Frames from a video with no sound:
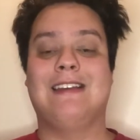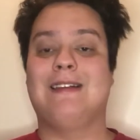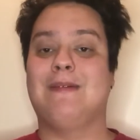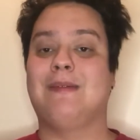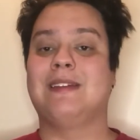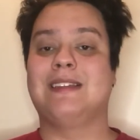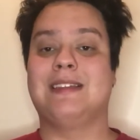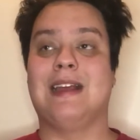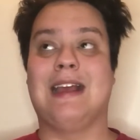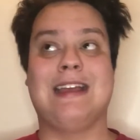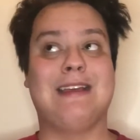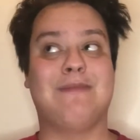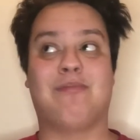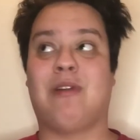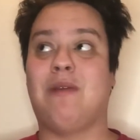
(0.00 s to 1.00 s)
It's
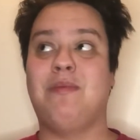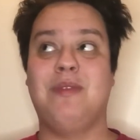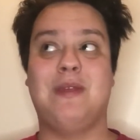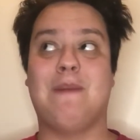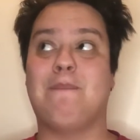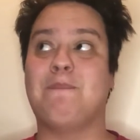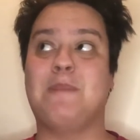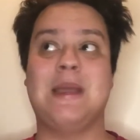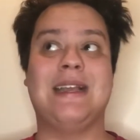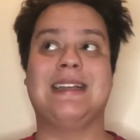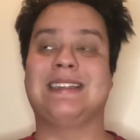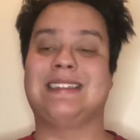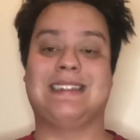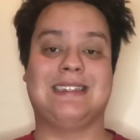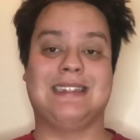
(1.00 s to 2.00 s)
probably the
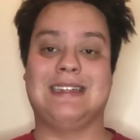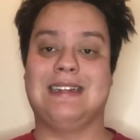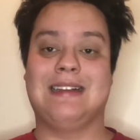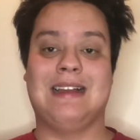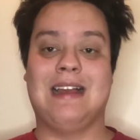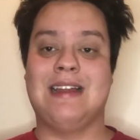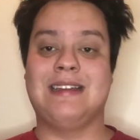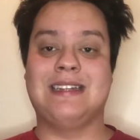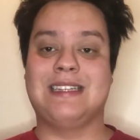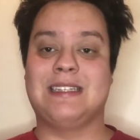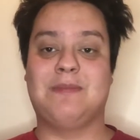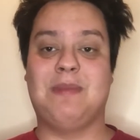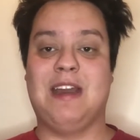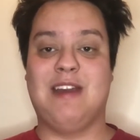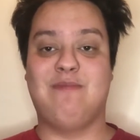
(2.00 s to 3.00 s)
biggest
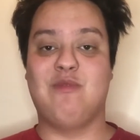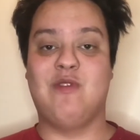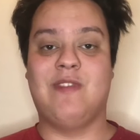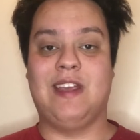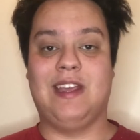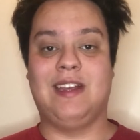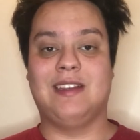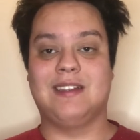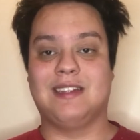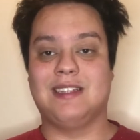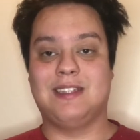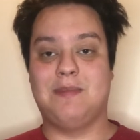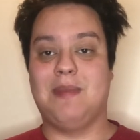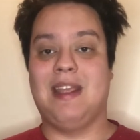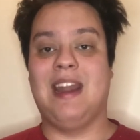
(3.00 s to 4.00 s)
anticipated movie since
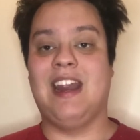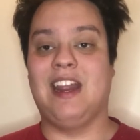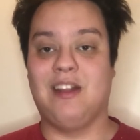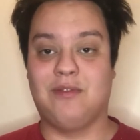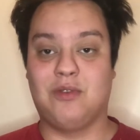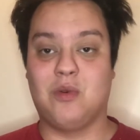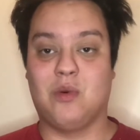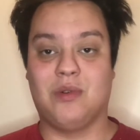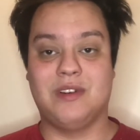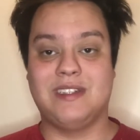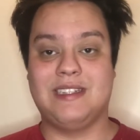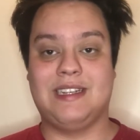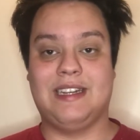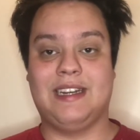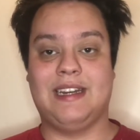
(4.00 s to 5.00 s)
the beginning of
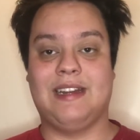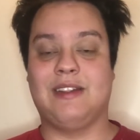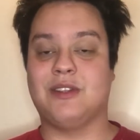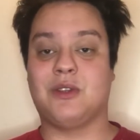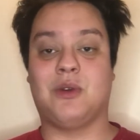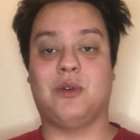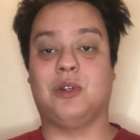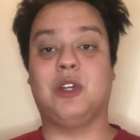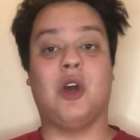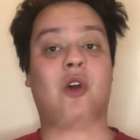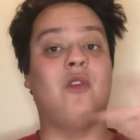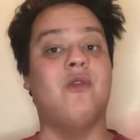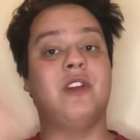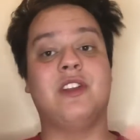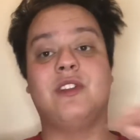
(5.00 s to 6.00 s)
quarantine and this whole
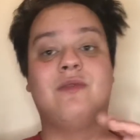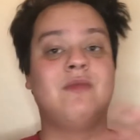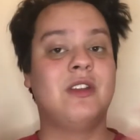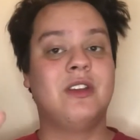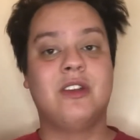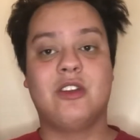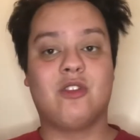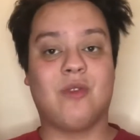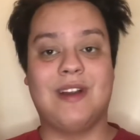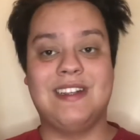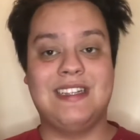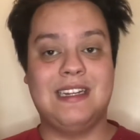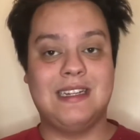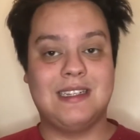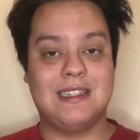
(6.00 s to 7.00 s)
COVID
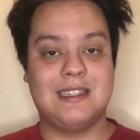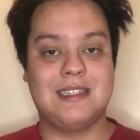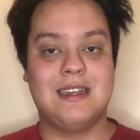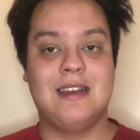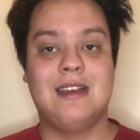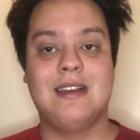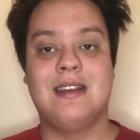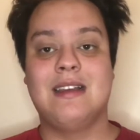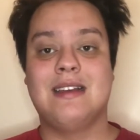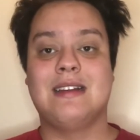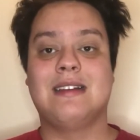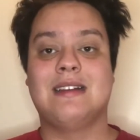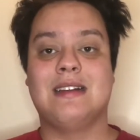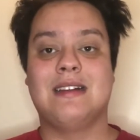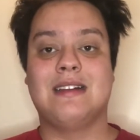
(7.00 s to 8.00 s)
craziness.
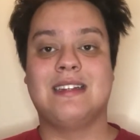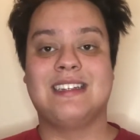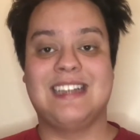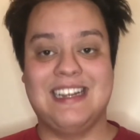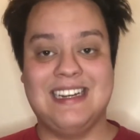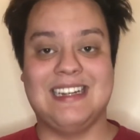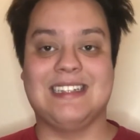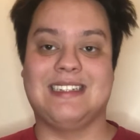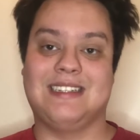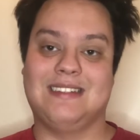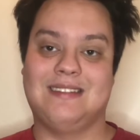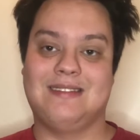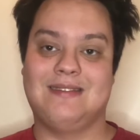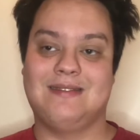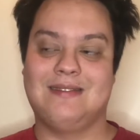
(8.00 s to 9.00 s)
Tenet.
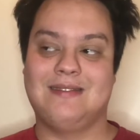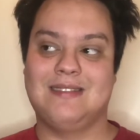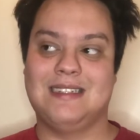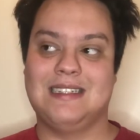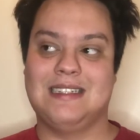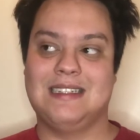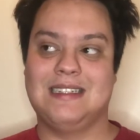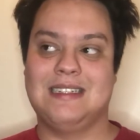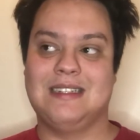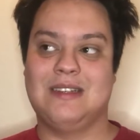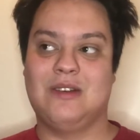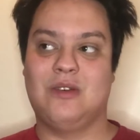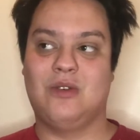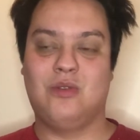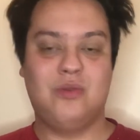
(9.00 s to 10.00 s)

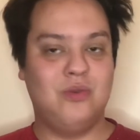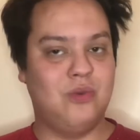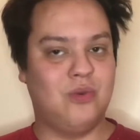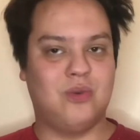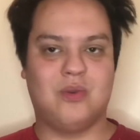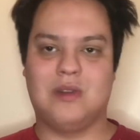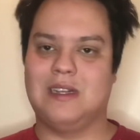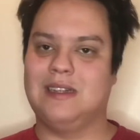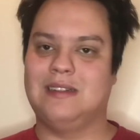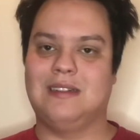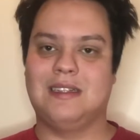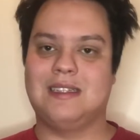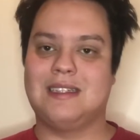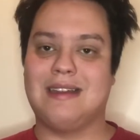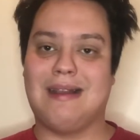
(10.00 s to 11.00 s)
Whew,
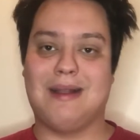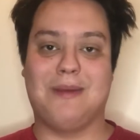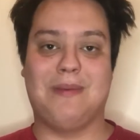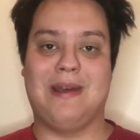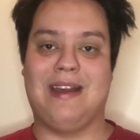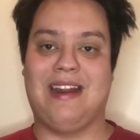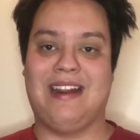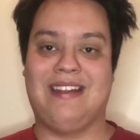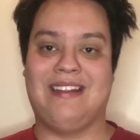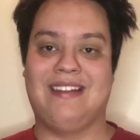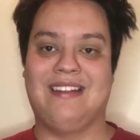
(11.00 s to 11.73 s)
let's talk about it.